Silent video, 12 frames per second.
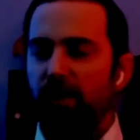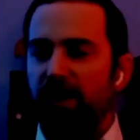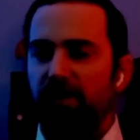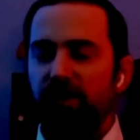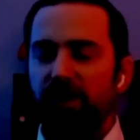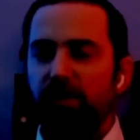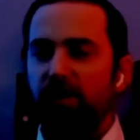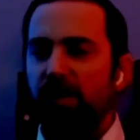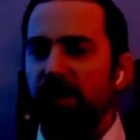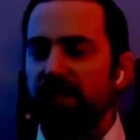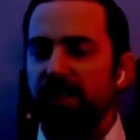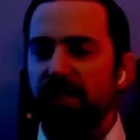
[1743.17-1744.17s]
wherever he
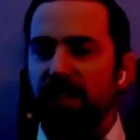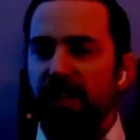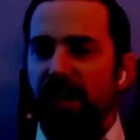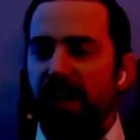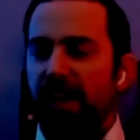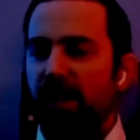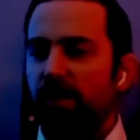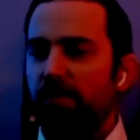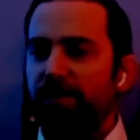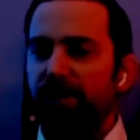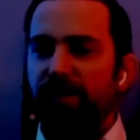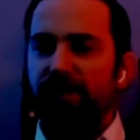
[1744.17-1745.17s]
wants, and I'll
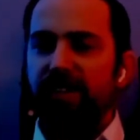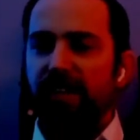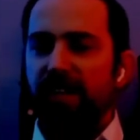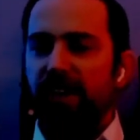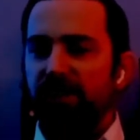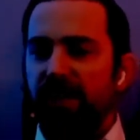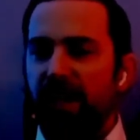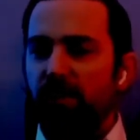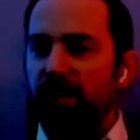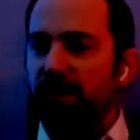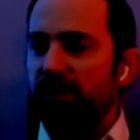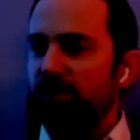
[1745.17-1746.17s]
build the set out that
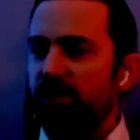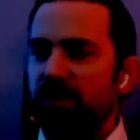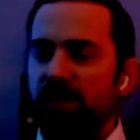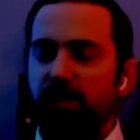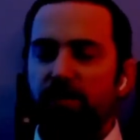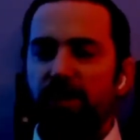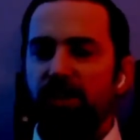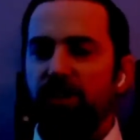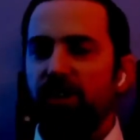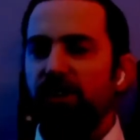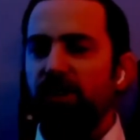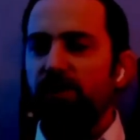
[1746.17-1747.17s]
way. I'll use
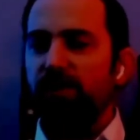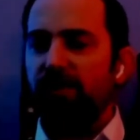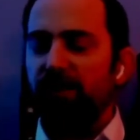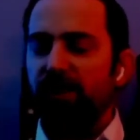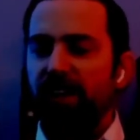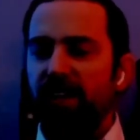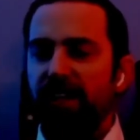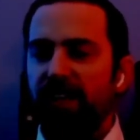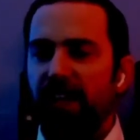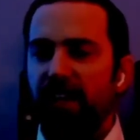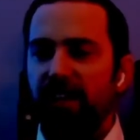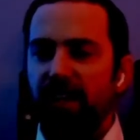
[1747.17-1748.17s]
ZBrush. I'll use everything I
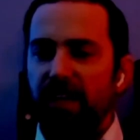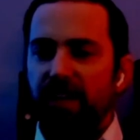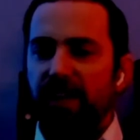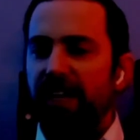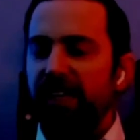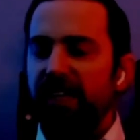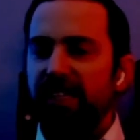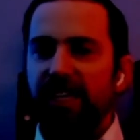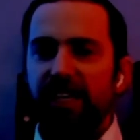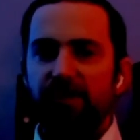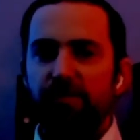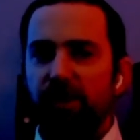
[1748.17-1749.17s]
can. The idea is
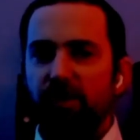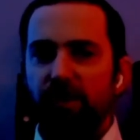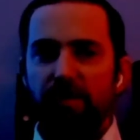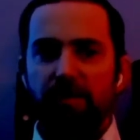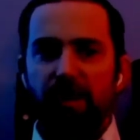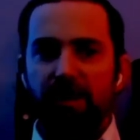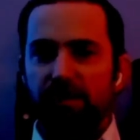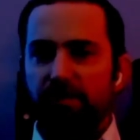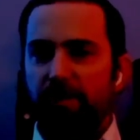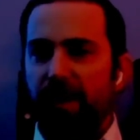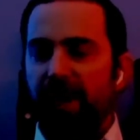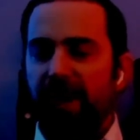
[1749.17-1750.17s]
I give him a gray model
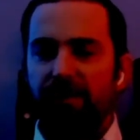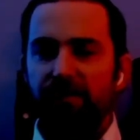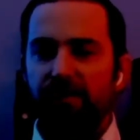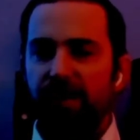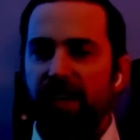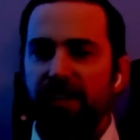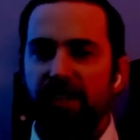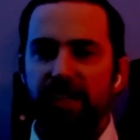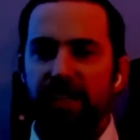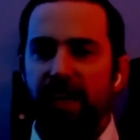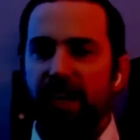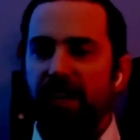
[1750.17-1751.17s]
by end of
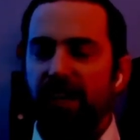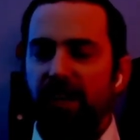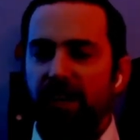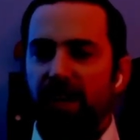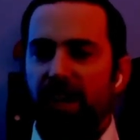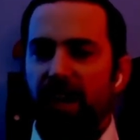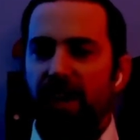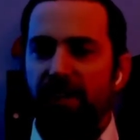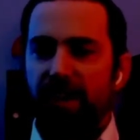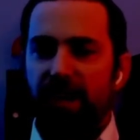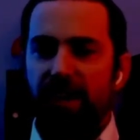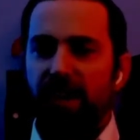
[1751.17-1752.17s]
the day, and
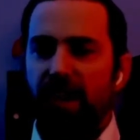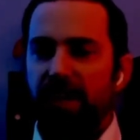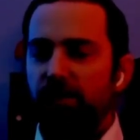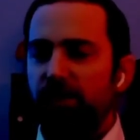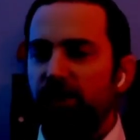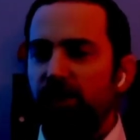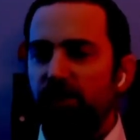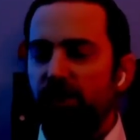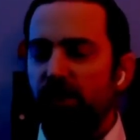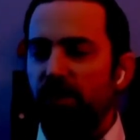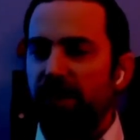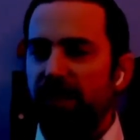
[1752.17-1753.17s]
then I would do
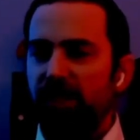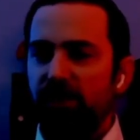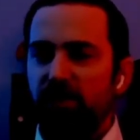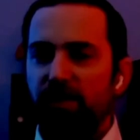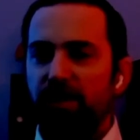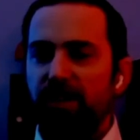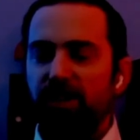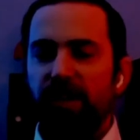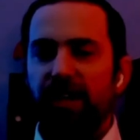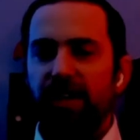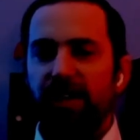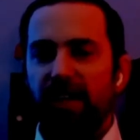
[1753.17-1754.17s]
a nice gray
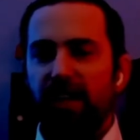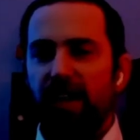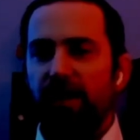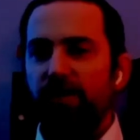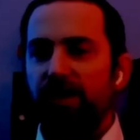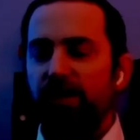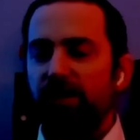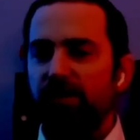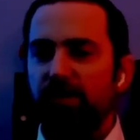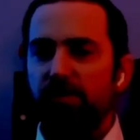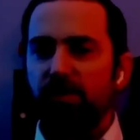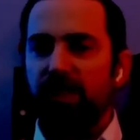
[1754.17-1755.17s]
rendering, and then he
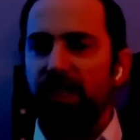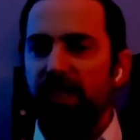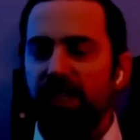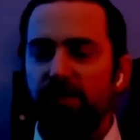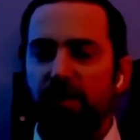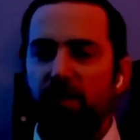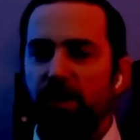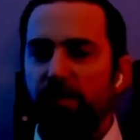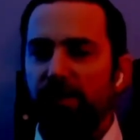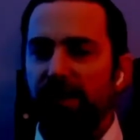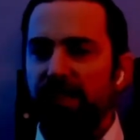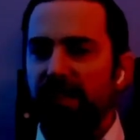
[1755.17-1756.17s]
give some critiques about where to
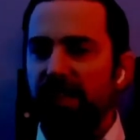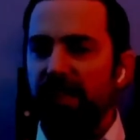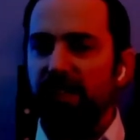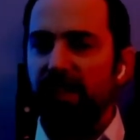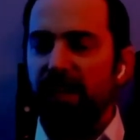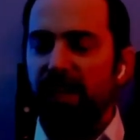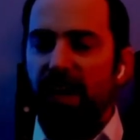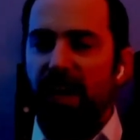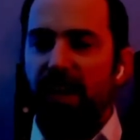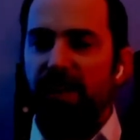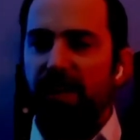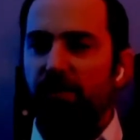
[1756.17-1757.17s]
place things,
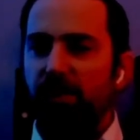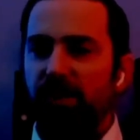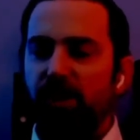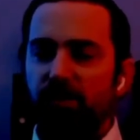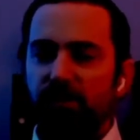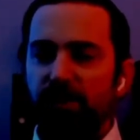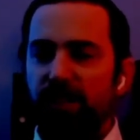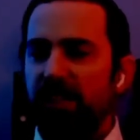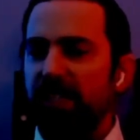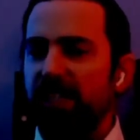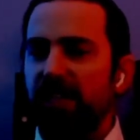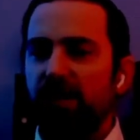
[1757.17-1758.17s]
and then we go for the
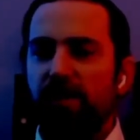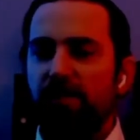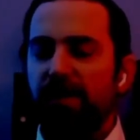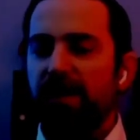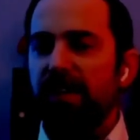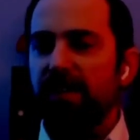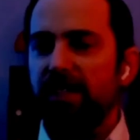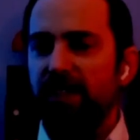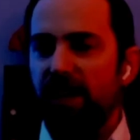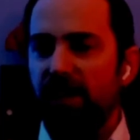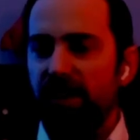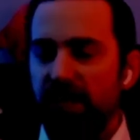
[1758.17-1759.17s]
detail maybe the next
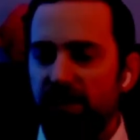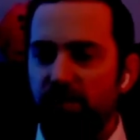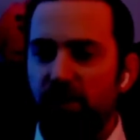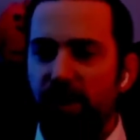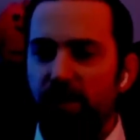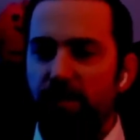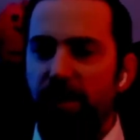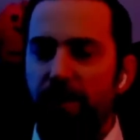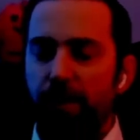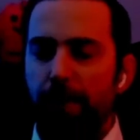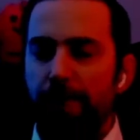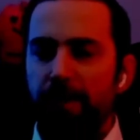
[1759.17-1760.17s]
day or the next morning.
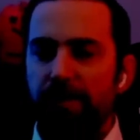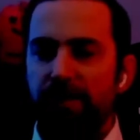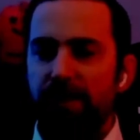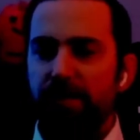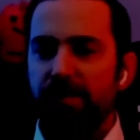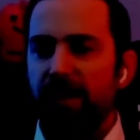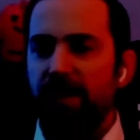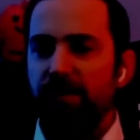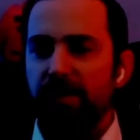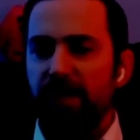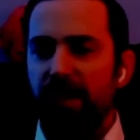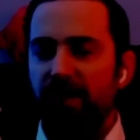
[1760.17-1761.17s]
But
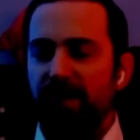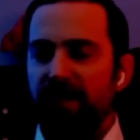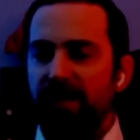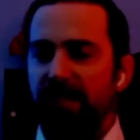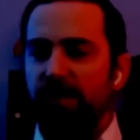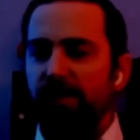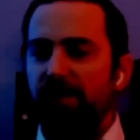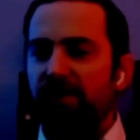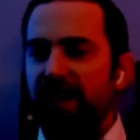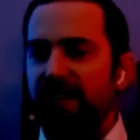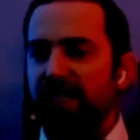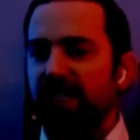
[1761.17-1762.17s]
sometimes if it needs to be
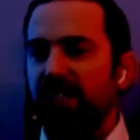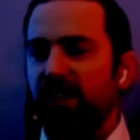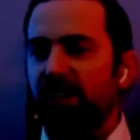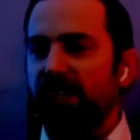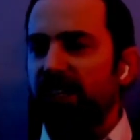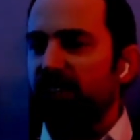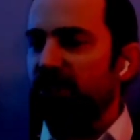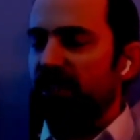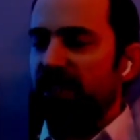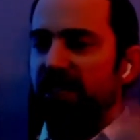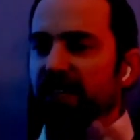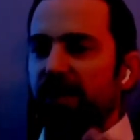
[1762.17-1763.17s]
fast and done, and it's just
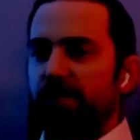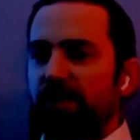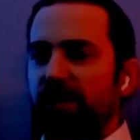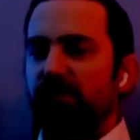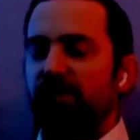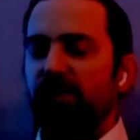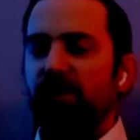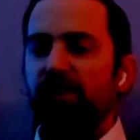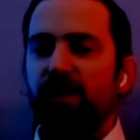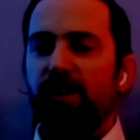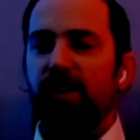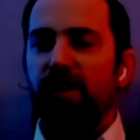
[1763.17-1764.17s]
a still image
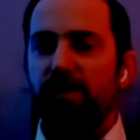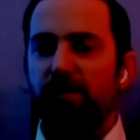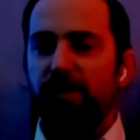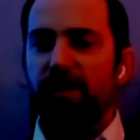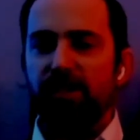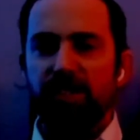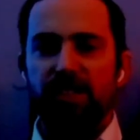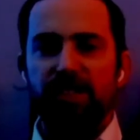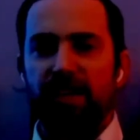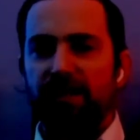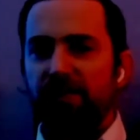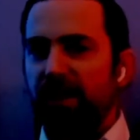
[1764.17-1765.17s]
for production
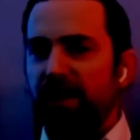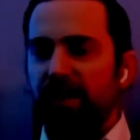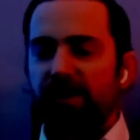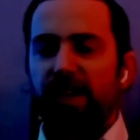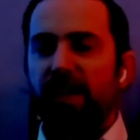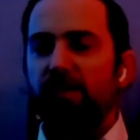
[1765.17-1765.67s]
design, then